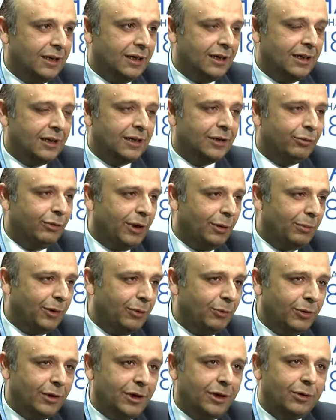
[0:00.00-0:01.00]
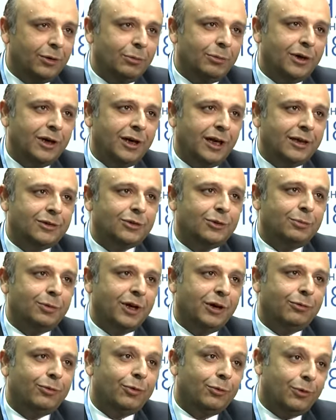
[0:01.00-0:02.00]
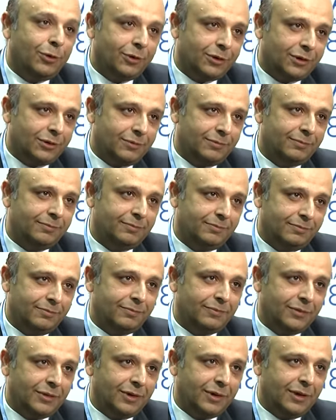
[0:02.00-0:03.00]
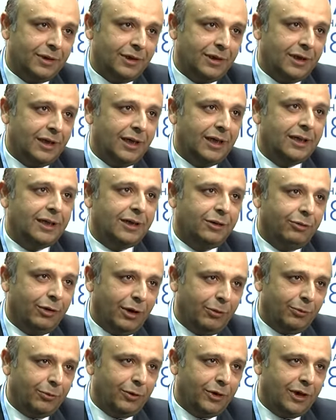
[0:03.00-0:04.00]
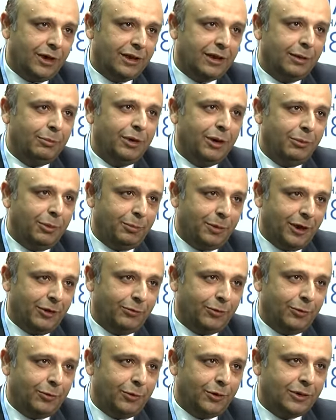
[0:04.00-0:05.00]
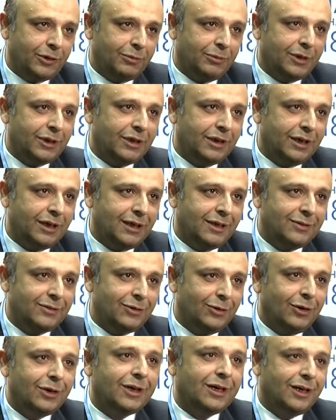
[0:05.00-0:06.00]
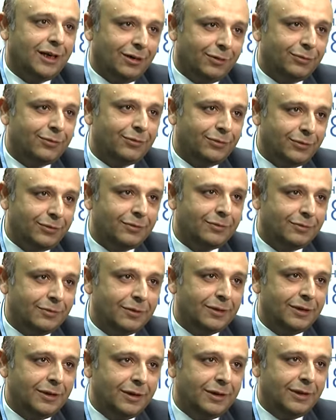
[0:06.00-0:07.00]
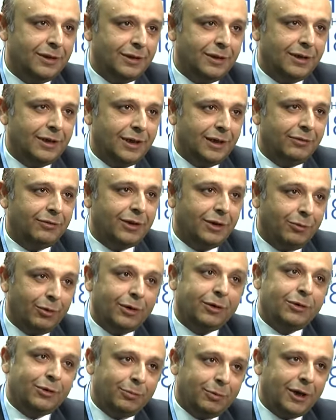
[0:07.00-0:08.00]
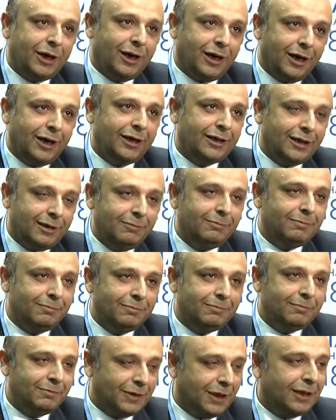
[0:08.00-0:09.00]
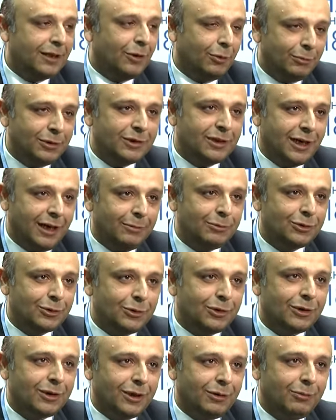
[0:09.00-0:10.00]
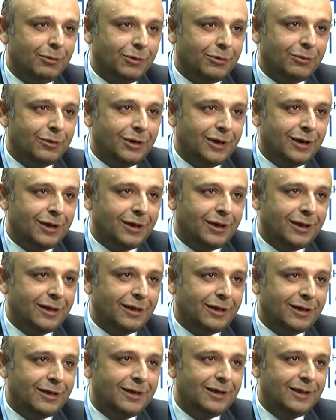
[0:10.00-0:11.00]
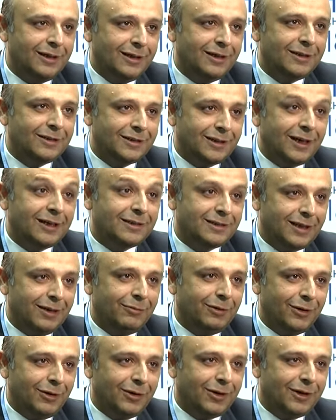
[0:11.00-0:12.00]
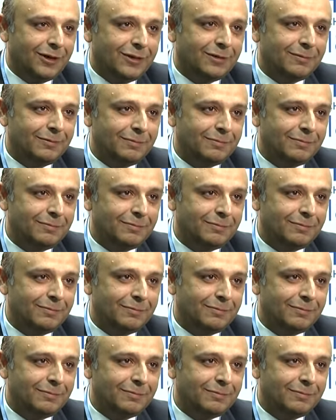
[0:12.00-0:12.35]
In the developing world, nobody likes to pay for water. In the developed world, they may be paying for water, but it's not enough. If they were to pay higher, then obviously I'm sure they would start saving on it.